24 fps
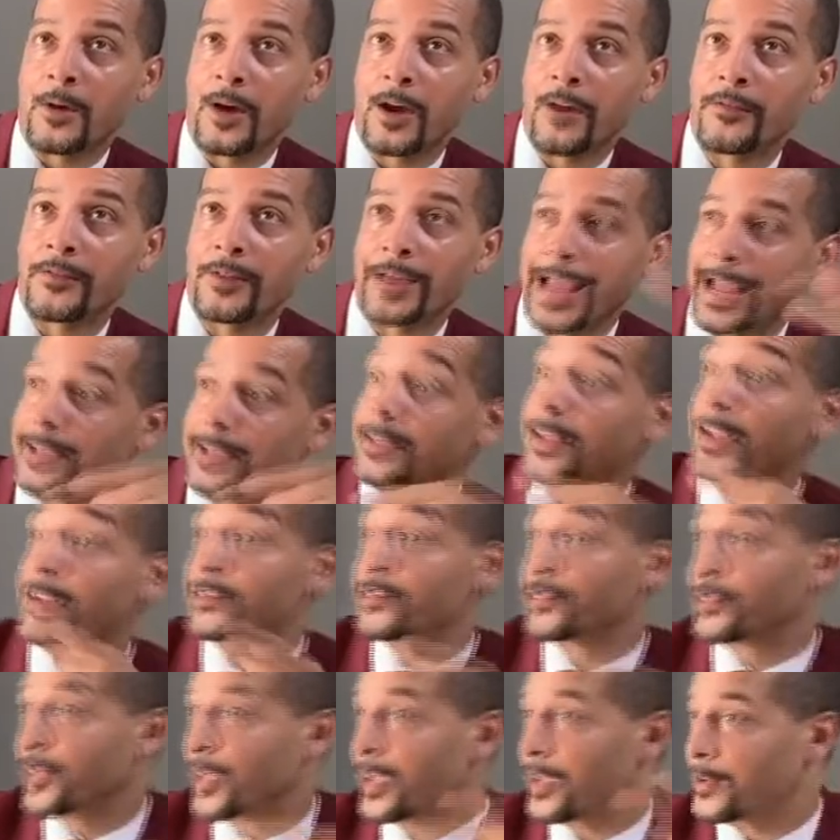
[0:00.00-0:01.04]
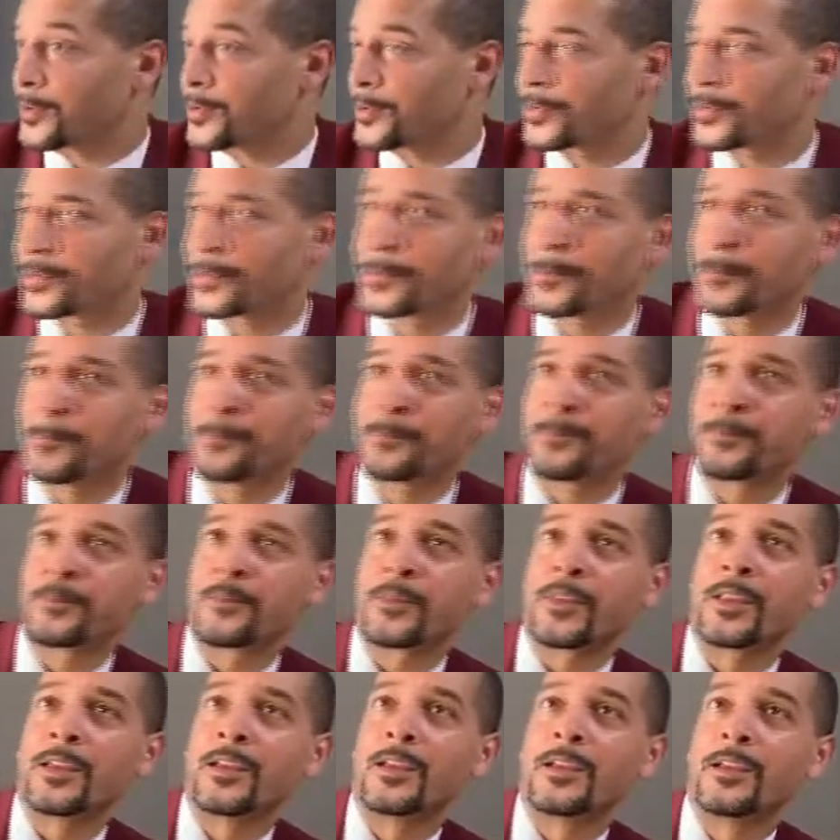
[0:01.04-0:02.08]
However, as educators,
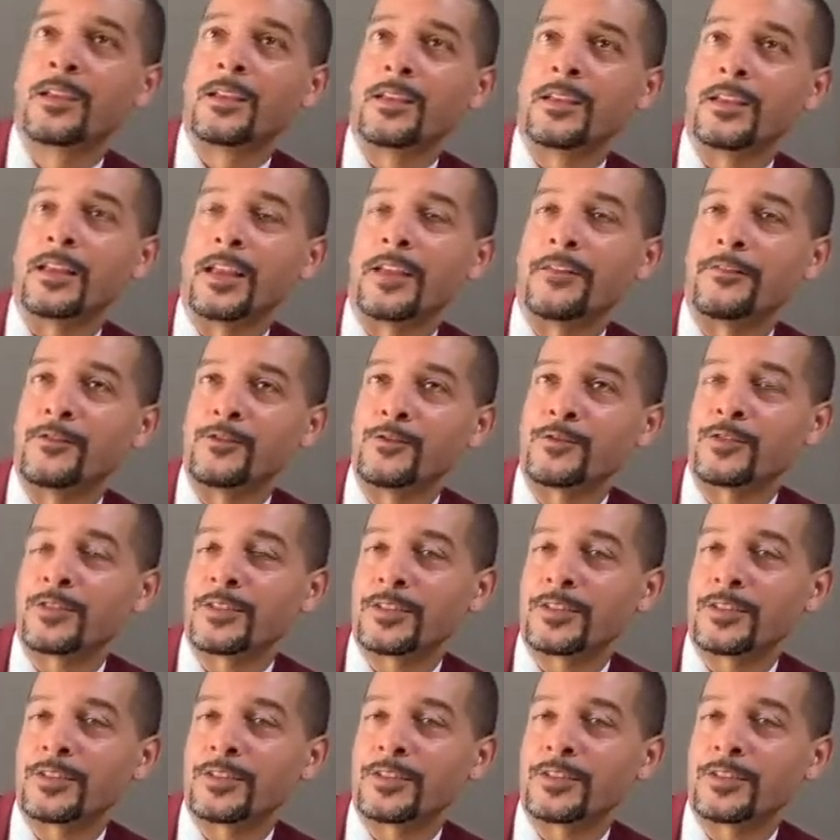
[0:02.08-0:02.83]
if you